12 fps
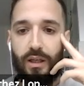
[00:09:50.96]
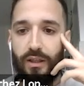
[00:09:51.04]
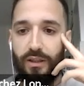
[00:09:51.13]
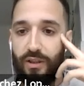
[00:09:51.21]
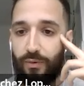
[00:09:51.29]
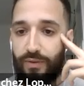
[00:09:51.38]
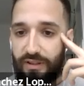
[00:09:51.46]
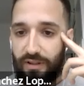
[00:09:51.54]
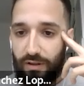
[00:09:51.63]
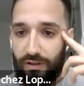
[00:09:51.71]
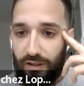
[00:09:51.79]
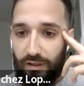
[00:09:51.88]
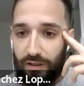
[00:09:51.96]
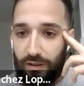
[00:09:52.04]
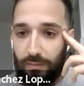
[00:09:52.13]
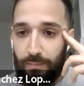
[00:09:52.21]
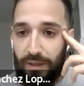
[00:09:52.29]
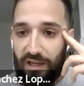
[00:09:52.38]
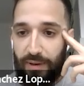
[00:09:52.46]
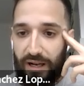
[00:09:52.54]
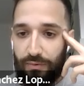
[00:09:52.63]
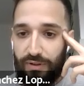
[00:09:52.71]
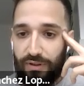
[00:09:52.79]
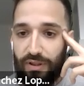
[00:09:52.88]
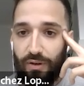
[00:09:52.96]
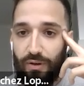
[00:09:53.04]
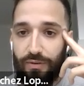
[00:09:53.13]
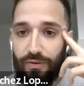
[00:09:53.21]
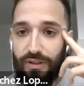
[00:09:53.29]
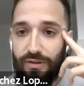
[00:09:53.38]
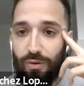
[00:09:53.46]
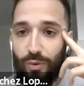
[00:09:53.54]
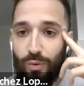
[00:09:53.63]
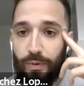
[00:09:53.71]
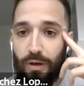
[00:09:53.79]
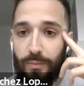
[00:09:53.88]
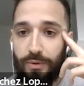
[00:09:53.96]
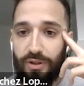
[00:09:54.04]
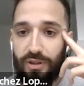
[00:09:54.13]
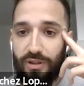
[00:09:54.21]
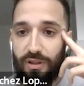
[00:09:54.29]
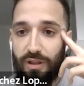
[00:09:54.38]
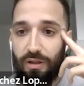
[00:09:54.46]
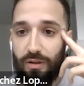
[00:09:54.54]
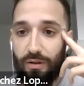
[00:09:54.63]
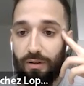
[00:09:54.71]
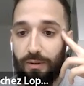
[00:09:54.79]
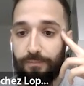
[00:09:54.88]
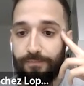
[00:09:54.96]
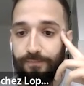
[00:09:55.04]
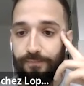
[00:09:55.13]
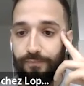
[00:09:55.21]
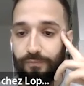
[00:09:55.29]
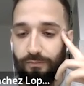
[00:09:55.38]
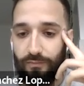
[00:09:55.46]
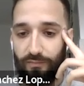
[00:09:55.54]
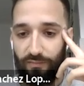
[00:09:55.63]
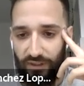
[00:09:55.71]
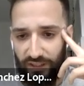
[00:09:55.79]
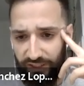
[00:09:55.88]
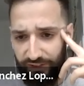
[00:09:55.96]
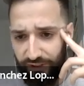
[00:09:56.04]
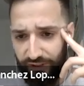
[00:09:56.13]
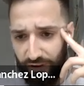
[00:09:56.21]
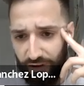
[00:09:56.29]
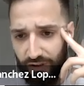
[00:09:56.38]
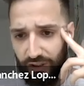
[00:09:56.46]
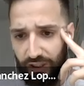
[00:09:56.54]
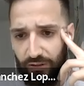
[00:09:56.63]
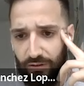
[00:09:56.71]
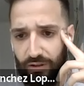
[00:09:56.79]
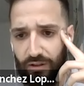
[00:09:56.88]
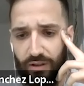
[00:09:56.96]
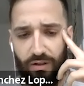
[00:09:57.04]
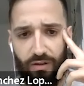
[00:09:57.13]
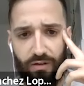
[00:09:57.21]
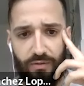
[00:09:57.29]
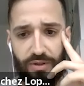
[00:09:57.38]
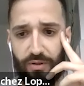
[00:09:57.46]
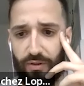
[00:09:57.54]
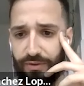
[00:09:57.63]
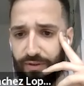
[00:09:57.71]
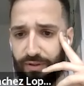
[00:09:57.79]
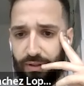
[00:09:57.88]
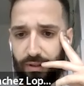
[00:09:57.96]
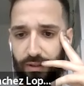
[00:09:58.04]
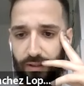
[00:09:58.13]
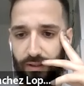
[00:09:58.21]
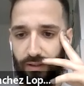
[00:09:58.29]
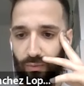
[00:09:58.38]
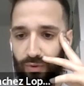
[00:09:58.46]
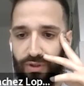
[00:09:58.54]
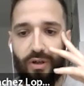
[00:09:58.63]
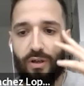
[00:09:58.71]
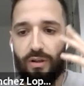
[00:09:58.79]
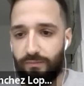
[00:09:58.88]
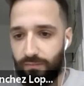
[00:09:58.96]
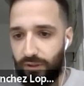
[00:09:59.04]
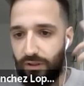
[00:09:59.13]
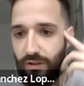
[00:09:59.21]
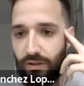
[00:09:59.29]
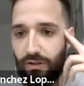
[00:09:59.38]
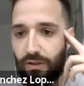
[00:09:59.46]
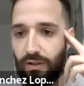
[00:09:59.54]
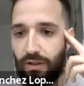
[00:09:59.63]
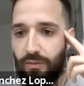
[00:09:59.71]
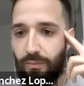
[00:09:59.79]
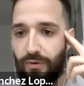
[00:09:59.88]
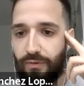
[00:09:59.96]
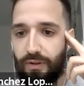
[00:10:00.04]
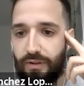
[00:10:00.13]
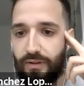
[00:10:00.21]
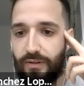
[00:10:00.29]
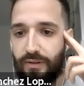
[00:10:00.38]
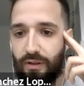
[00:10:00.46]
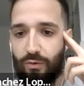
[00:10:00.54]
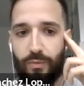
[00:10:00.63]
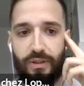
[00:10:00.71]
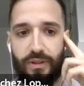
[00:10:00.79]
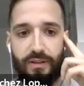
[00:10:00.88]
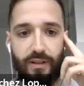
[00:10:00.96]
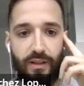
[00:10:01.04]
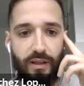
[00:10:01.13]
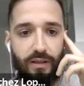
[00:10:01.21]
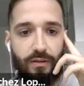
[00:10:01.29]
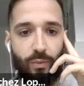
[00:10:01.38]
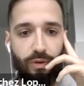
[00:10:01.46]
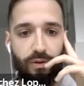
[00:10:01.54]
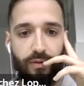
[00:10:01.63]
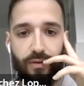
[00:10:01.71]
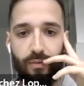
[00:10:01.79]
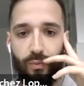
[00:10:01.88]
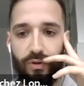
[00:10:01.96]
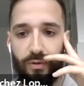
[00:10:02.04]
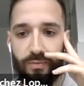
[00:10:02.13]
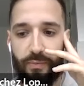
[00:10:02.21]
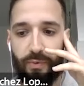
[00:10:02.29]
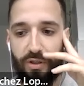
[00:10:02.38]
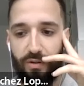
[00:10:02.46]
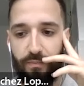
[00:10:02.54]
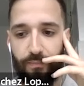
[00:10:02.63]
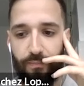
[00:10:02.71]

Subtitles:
So these are the Planck bounds on these two parameters. And these are our results, which are imperfect agreement again with observation.